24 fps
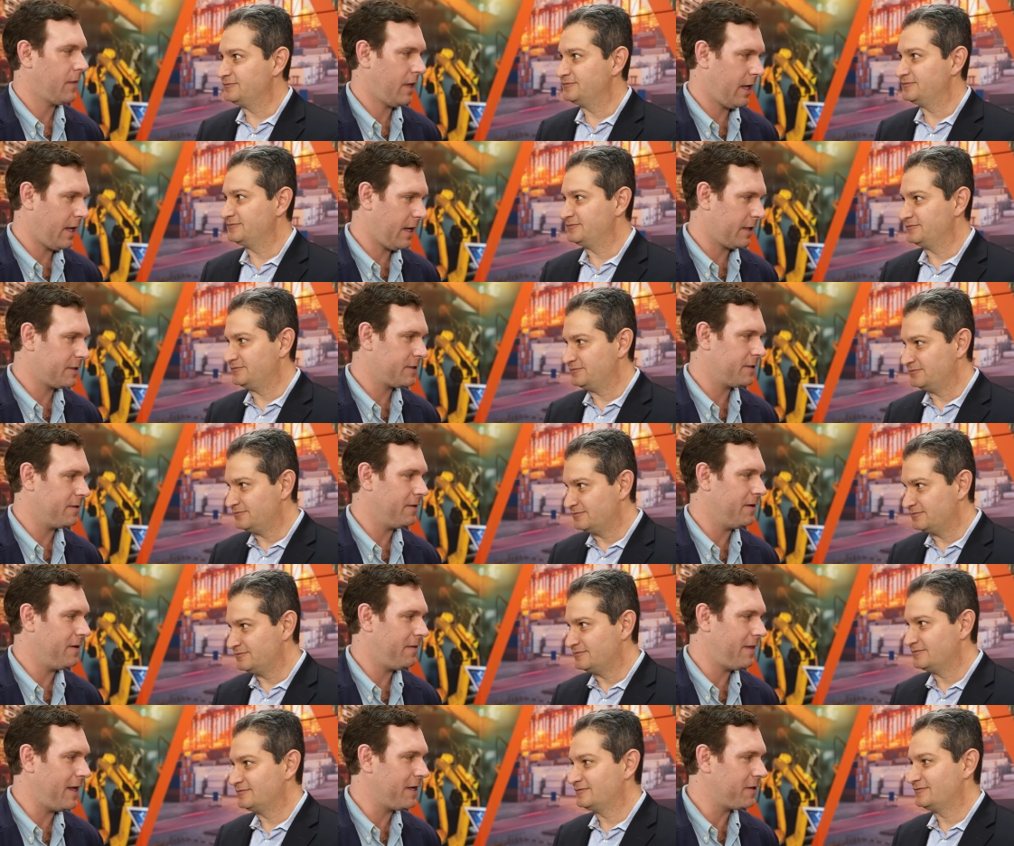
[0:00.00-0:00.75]

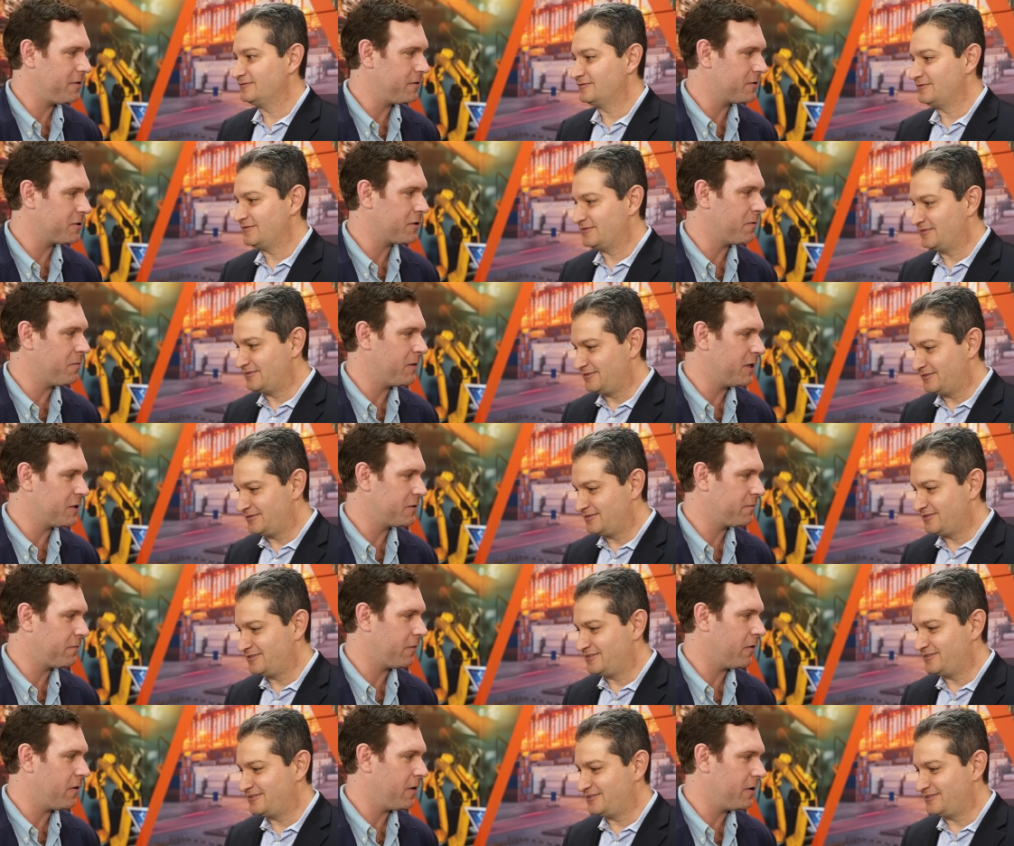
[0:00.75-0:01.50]
Speaker 1: Excellent. Thank you so
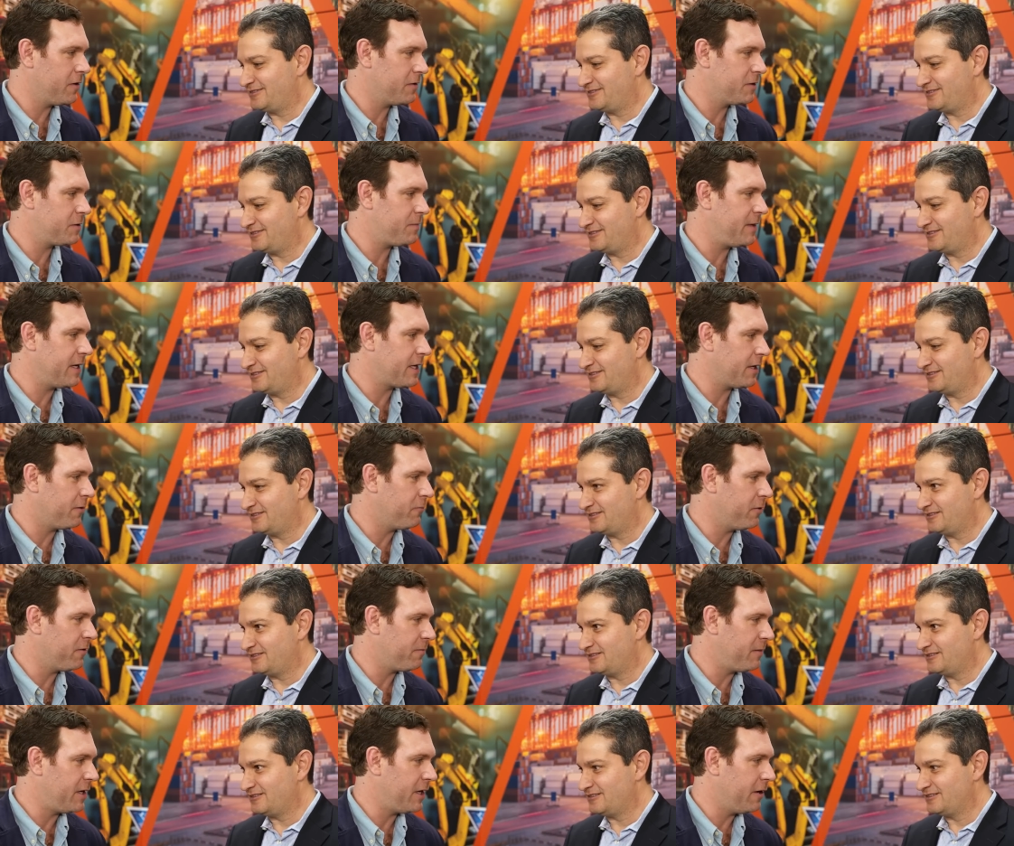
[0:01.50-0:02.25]
much for
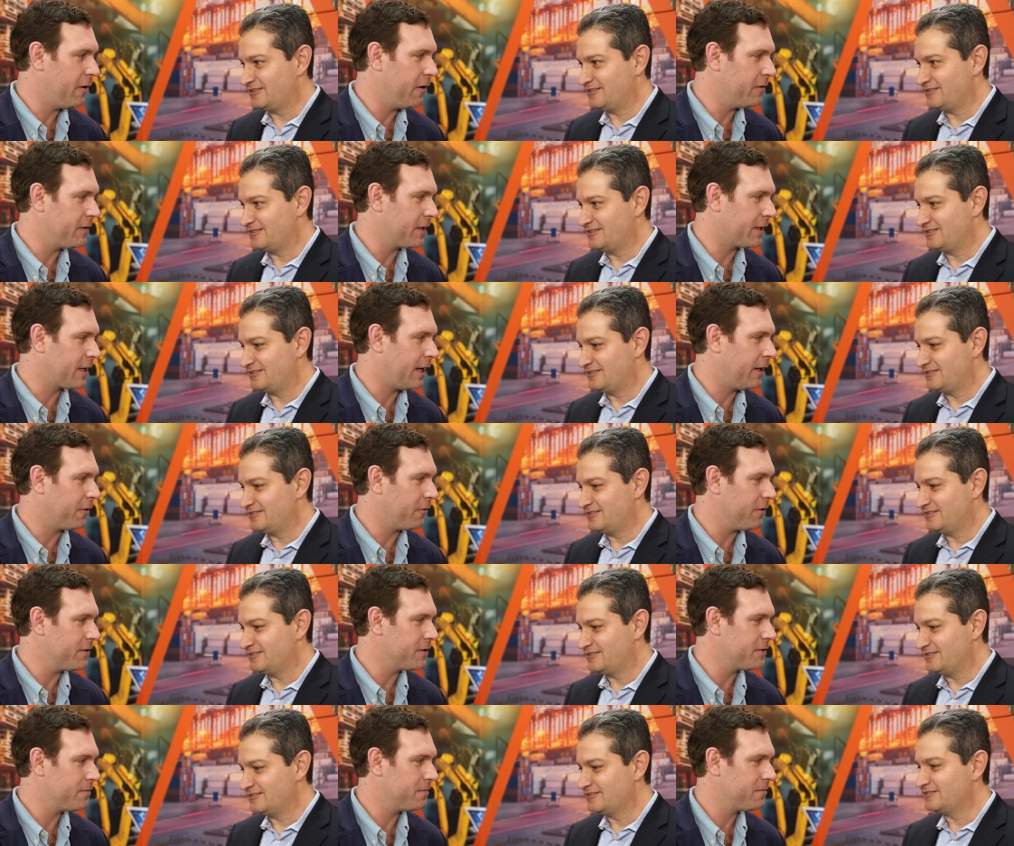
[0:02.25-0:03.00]
speaking with me here at the
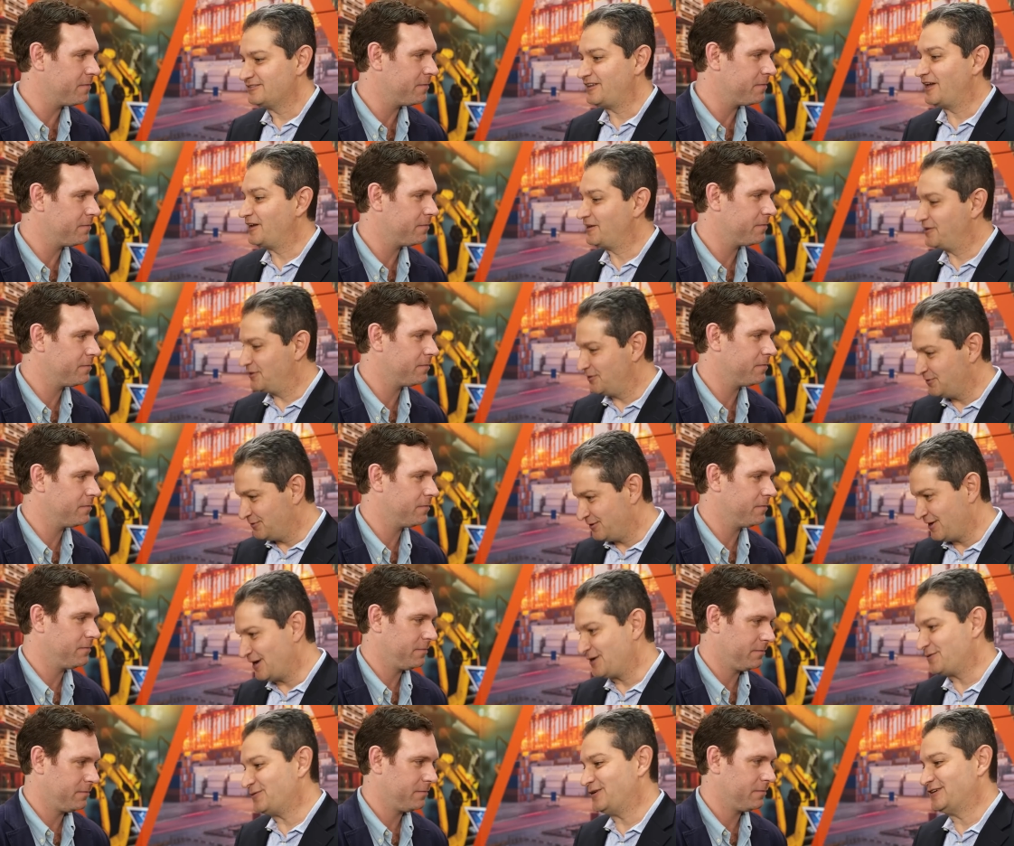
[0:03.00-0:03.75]
Congress.
Speaker 2: Thank you.
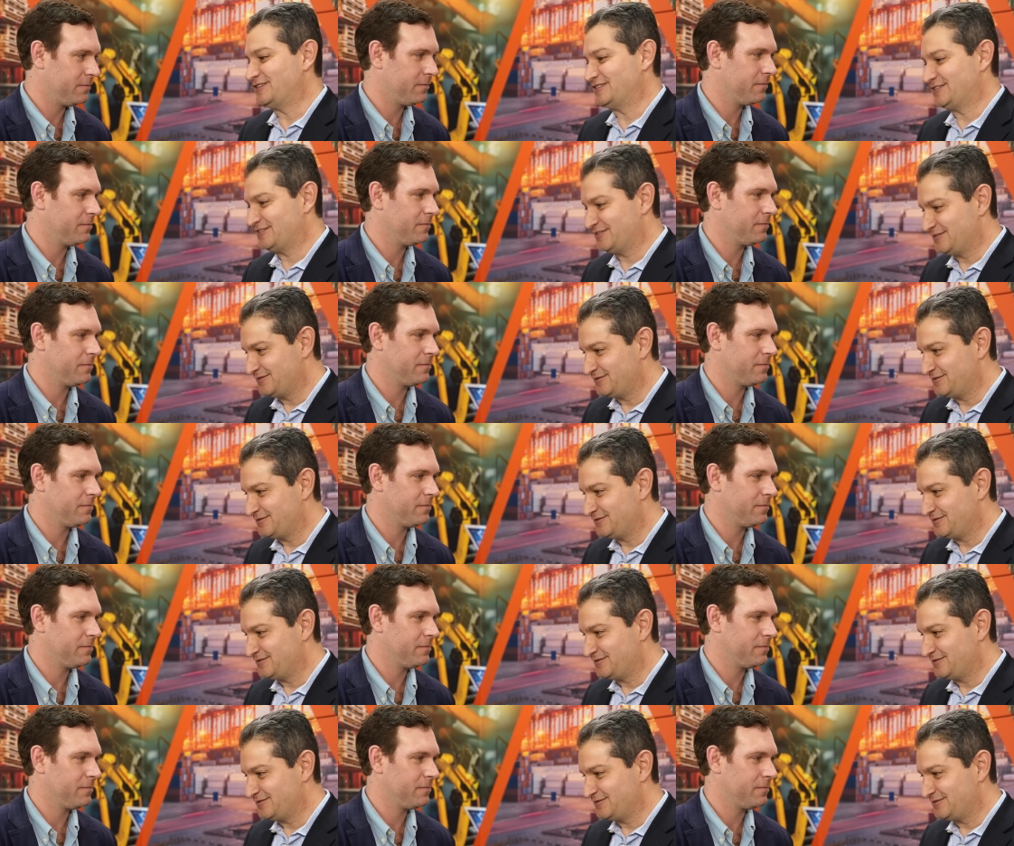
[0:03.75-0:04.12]
Likewise.